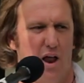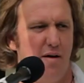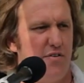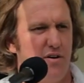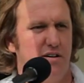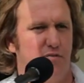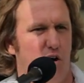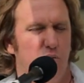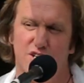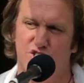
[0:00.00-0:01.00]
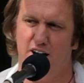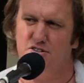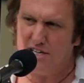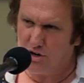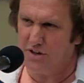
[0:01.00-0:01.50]
I'm very involved with a
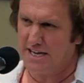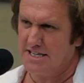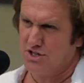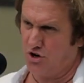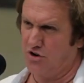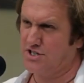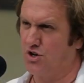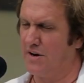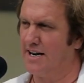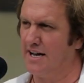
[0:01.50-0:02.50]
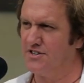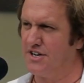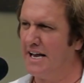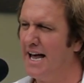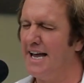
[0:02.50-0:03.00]
charity called the Kids Cookery School in
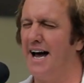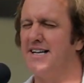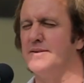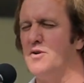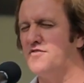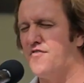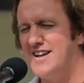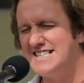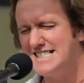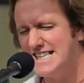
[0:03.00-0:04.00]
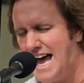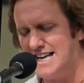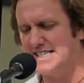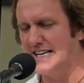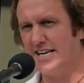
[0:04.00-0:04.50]
London. Now, it's the most
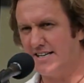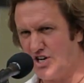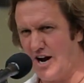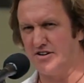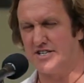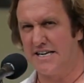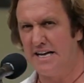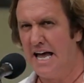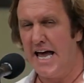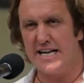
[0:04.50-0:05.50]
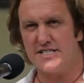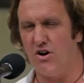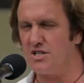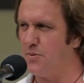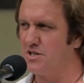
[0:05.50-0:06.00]
fantastic charity. It's
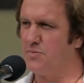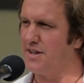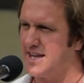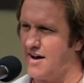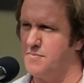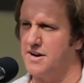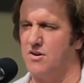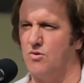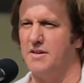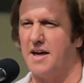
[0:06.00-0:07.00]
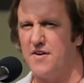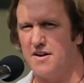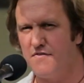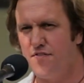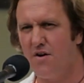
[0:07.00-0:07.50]
not sponsored by the government at all. They found
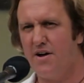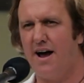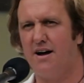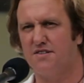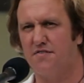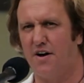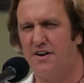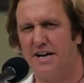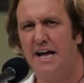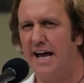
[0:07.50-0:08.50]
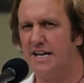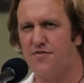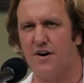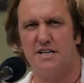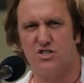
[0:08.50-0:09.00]
it very hard to fund it. It's
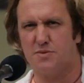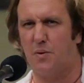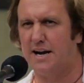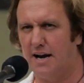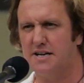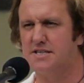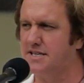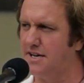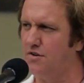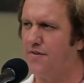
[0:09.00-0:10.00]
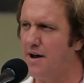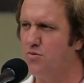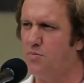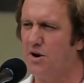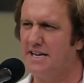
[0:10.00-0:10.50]
funded just by classes they do for
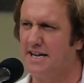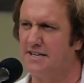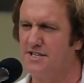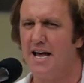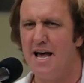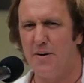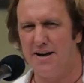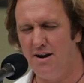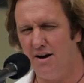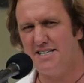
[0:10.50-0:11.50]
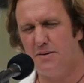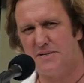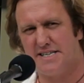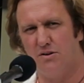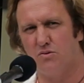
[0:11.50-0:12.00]
able-bodied kids. But
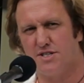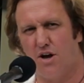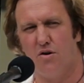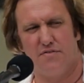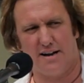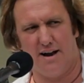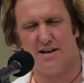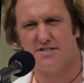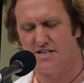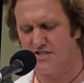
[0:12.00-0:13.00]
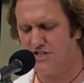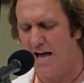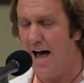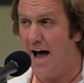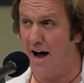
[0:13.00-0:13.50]
90% or so of the classes
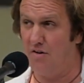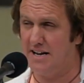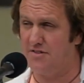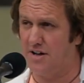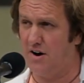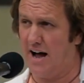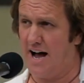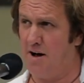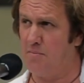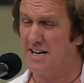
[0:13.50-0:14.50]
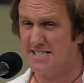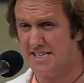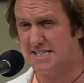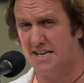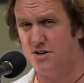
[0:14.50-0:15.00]
are either
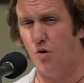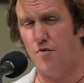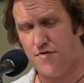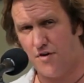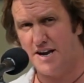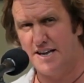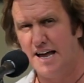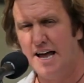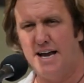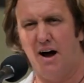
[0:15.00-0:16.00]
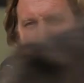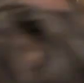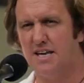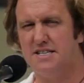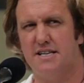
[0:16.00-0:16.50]
assisted or free. Now, I
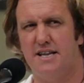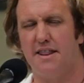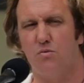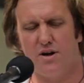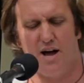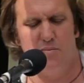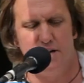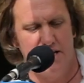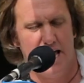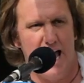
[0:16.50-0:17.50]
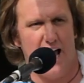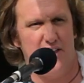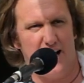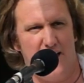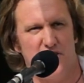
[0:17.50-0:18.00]
have kids in there that will come in and
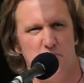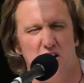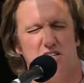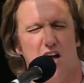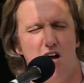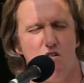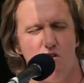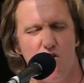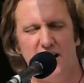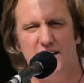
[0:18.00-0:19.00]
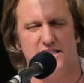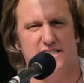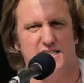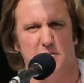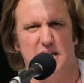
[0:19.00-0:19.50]
they'll have the most horrendous
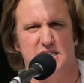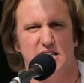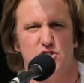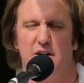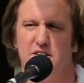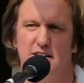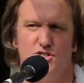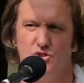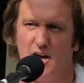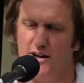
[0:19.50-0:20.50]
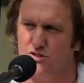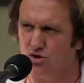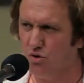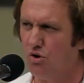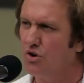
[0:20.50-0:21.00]
disabilities. You have kids who can't
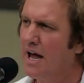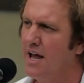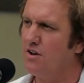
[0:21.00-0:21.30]
talk.